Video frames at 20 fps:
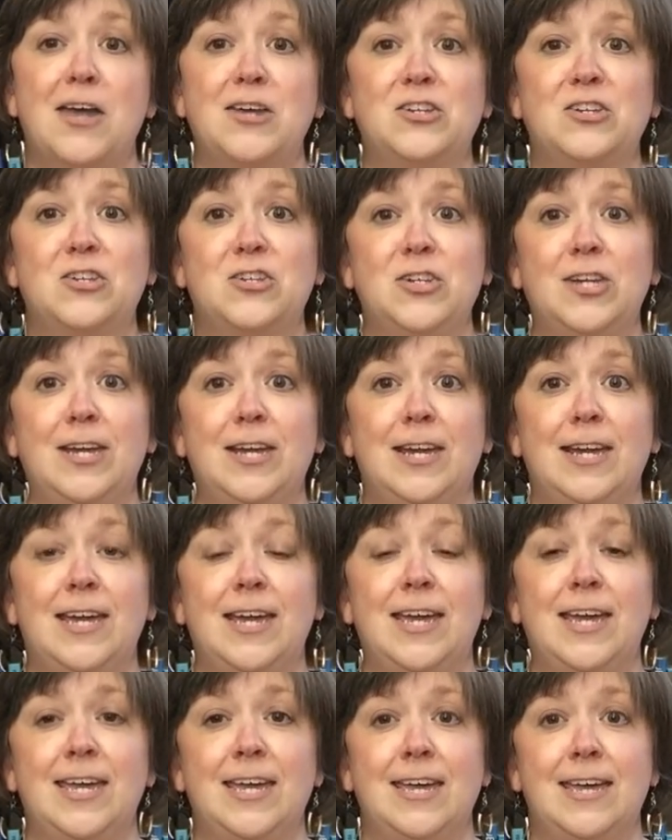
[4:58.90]
She
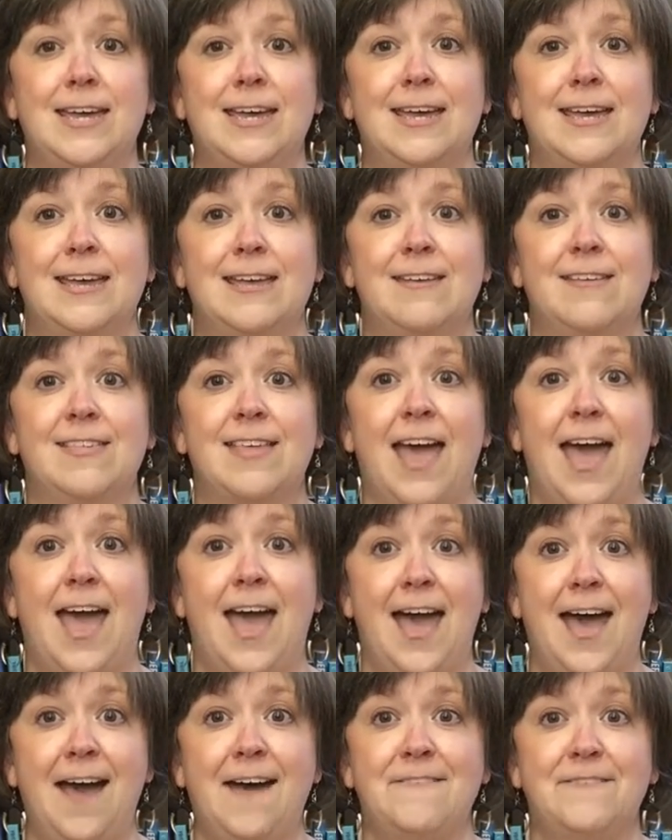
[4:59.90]
is
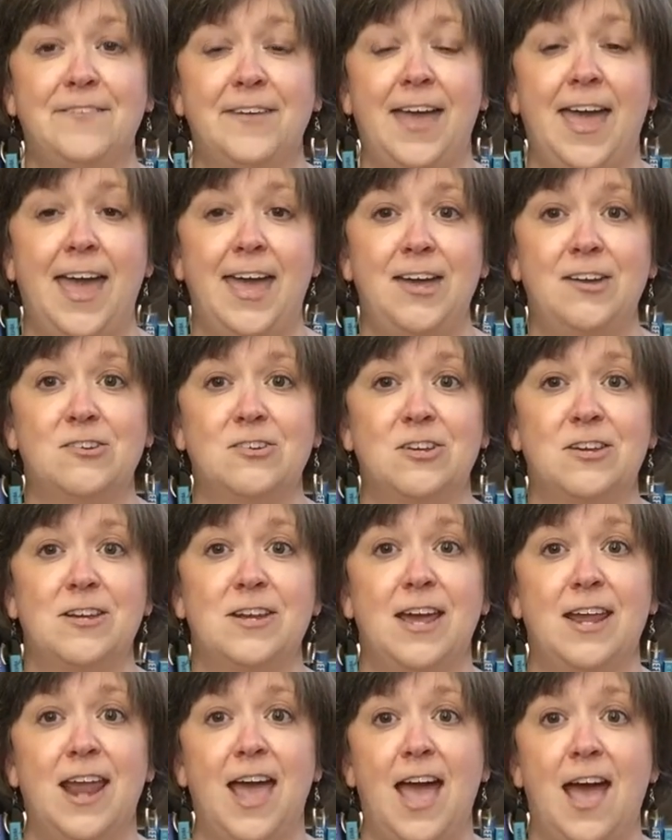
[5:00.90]
half Asian
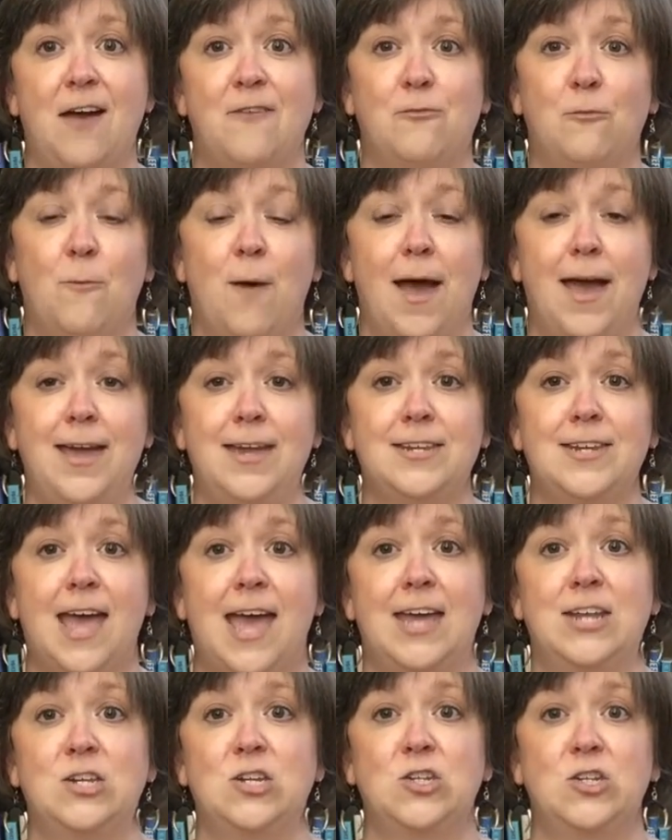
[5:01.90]
and half white,
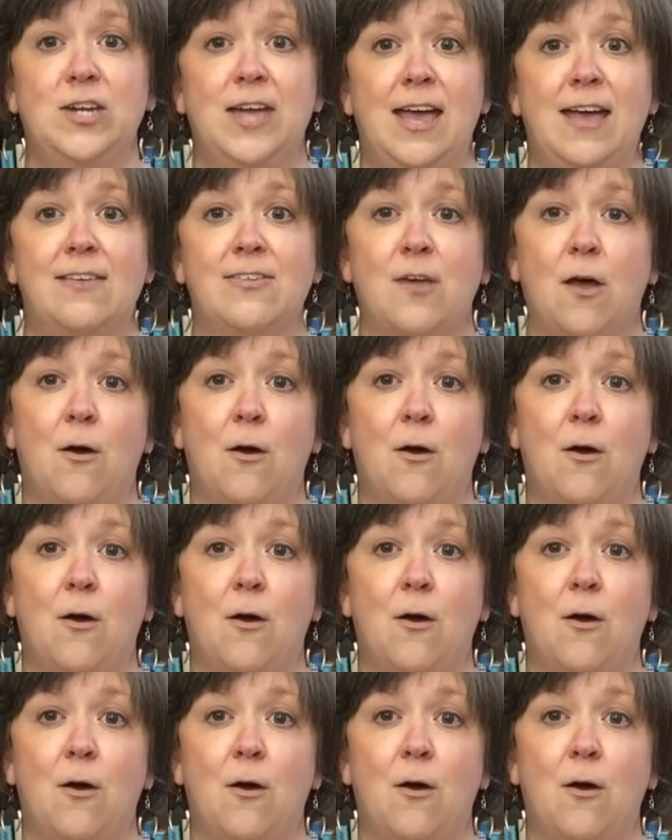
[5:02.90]
and she has